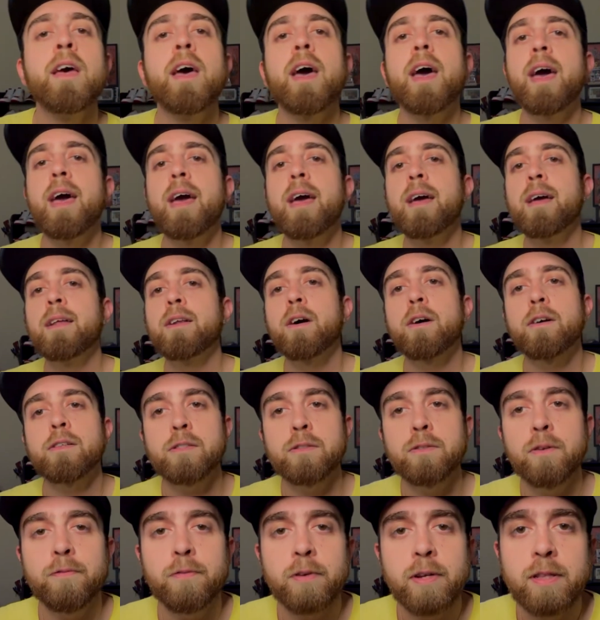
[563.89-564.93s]
And also
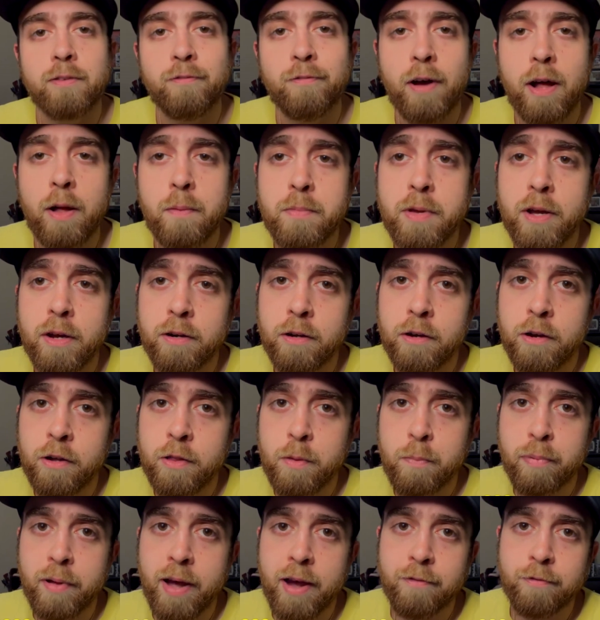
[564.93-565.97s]
don't forget to follow me on all
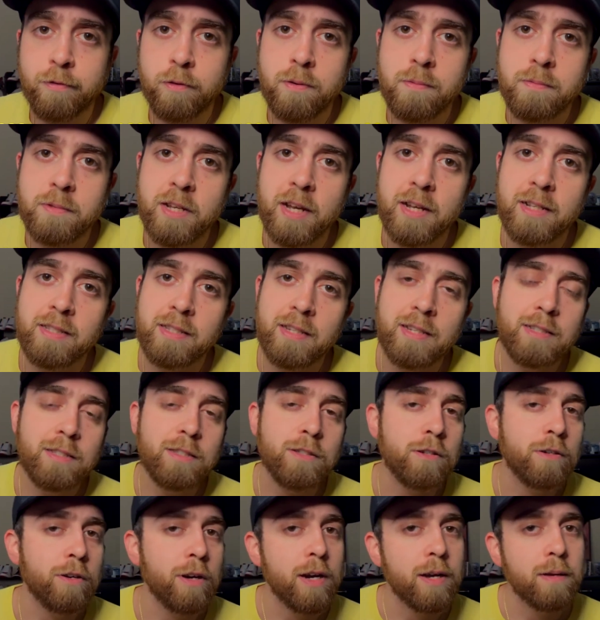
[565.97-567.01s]
the platforms. That's
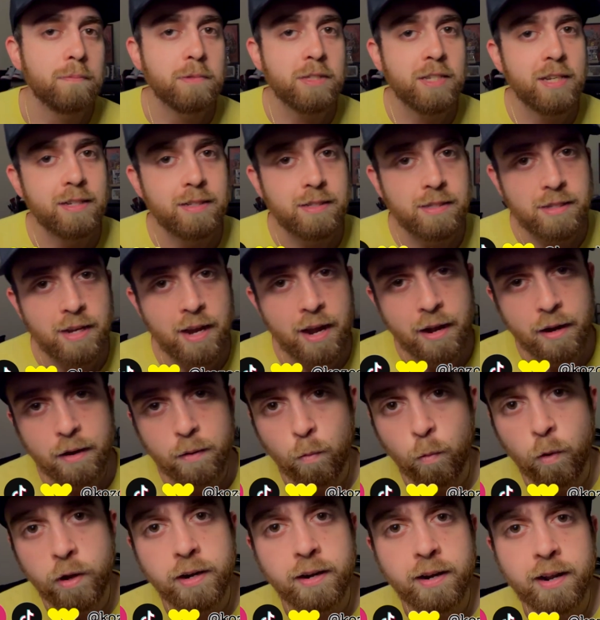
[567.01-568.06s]
Instagram, TikTok,
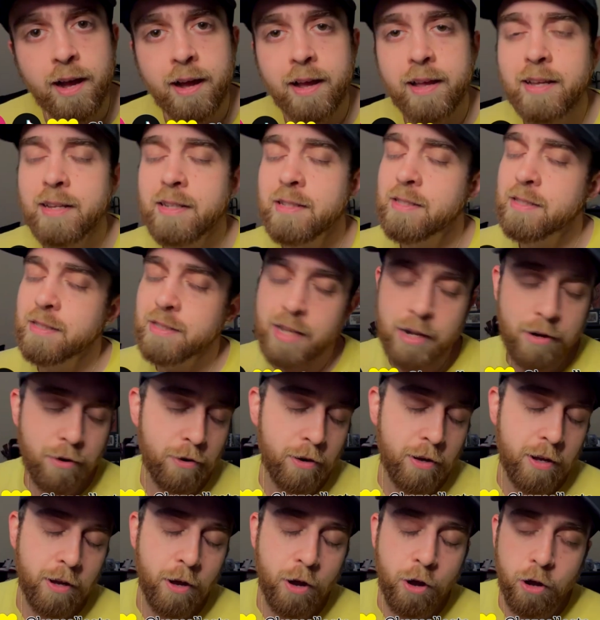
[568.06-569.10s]
whatnot, et
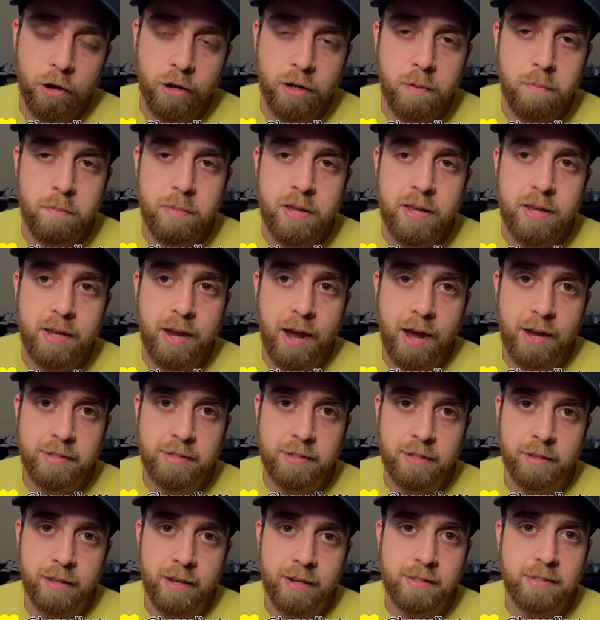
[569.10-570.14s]
cetera. All gonna be Koz
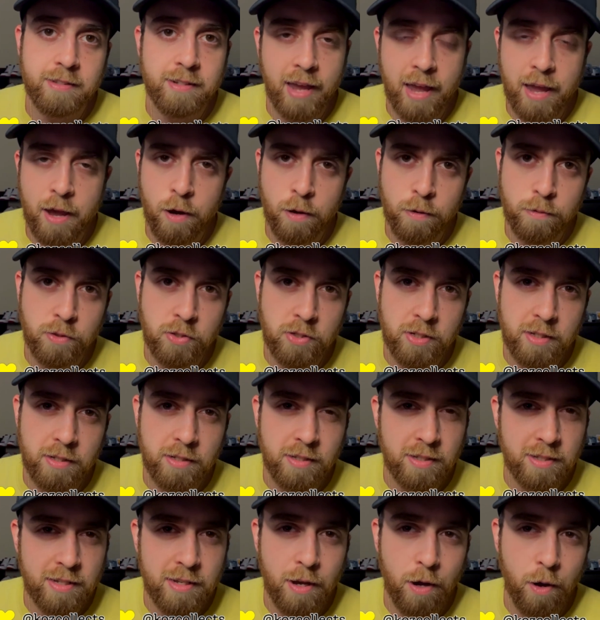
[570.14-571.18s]
Collects, K O Z
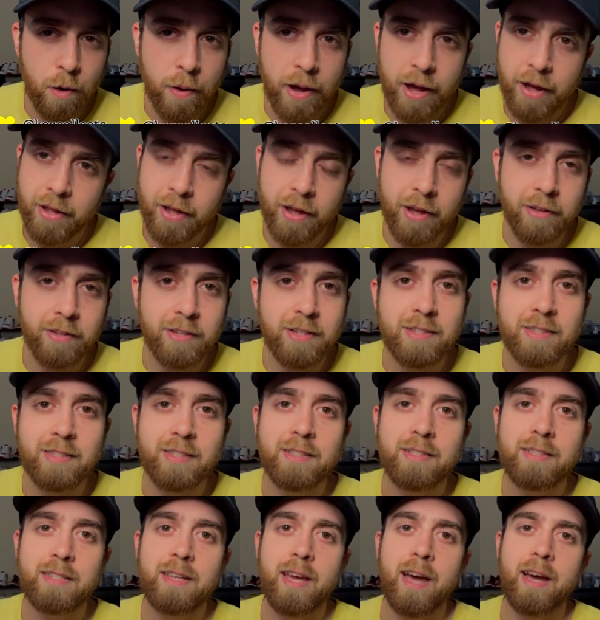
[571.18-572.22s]
C O L L E
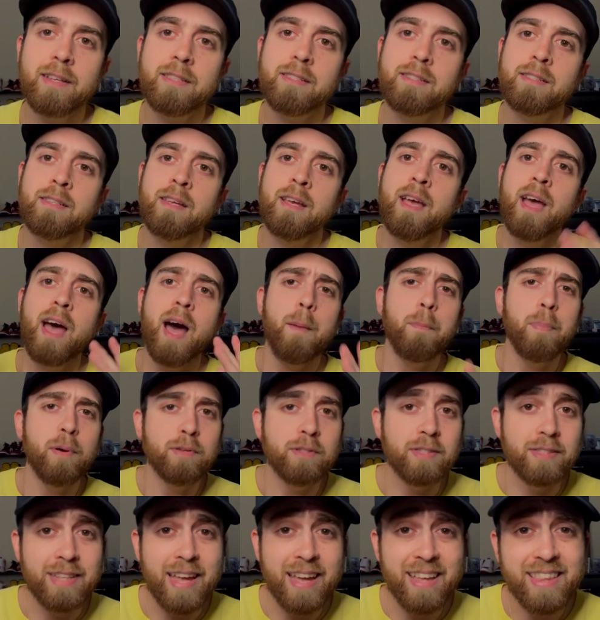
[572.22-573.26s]
C T S. I
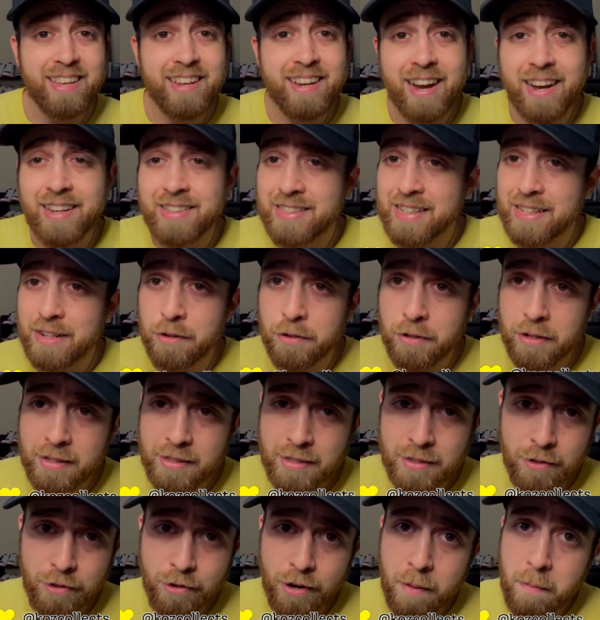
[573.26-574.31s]
post daily content on
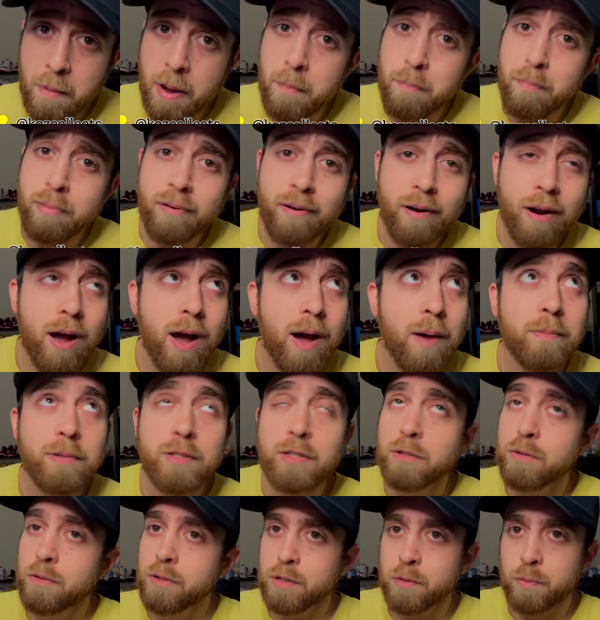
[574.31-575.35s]
Instagram. I
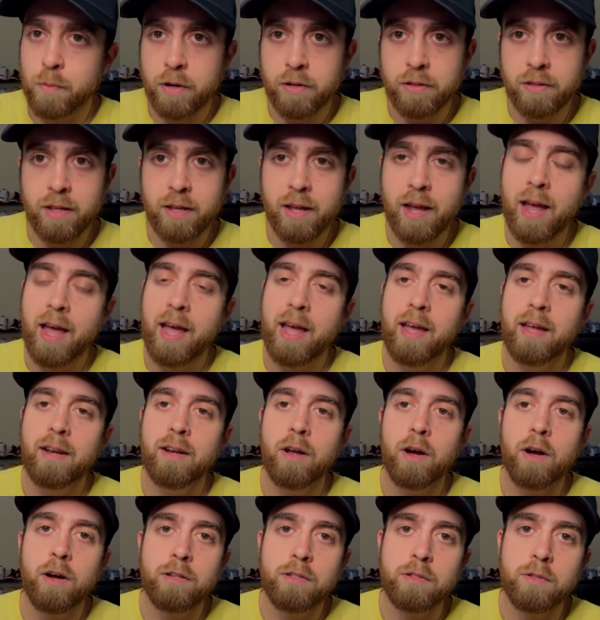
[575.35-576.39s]
promise you it's worth it.
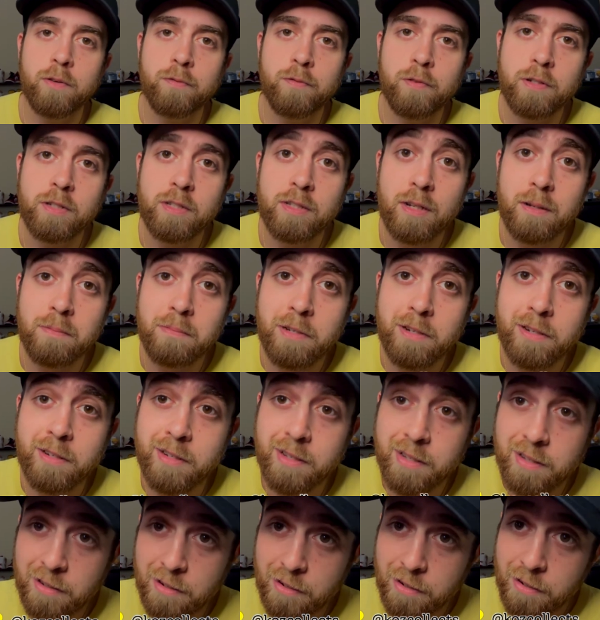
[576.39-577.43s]
And also if you're subbed on
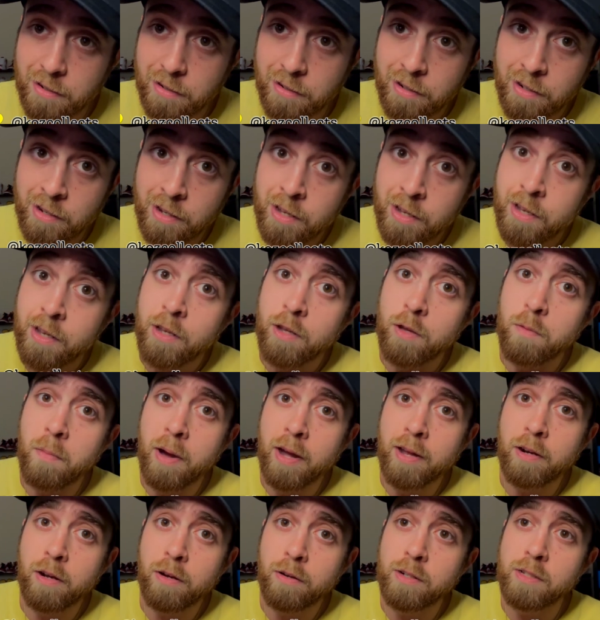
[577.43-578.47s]
here, you
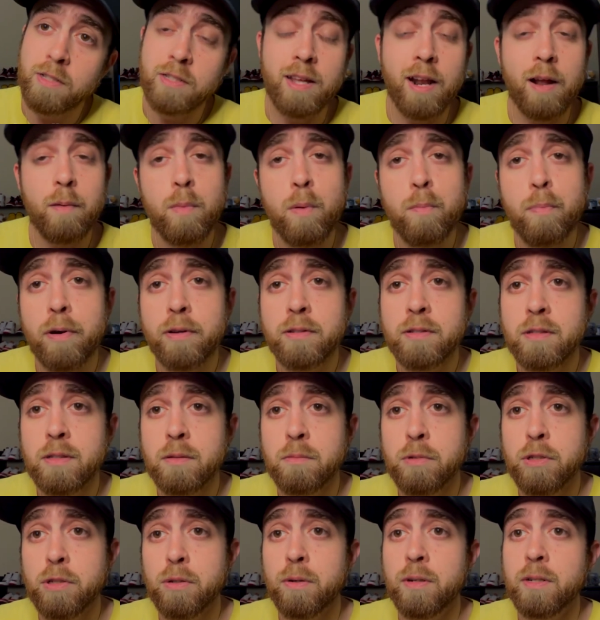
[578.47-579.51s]
might notice that I've been posting
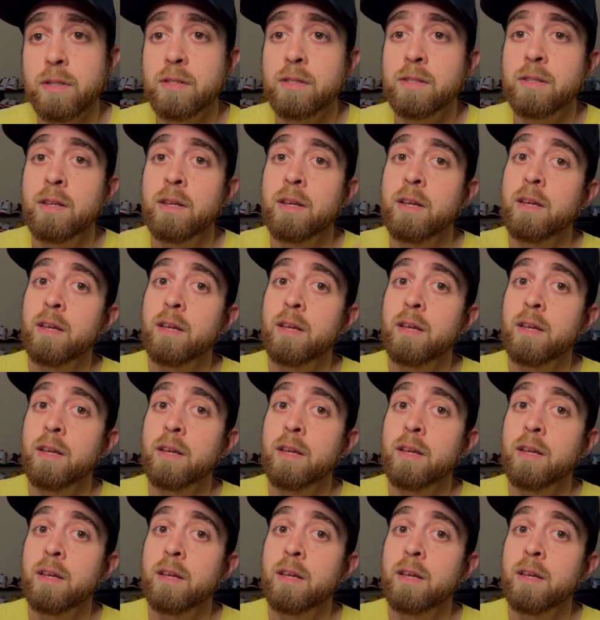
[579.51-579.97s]
some shorts.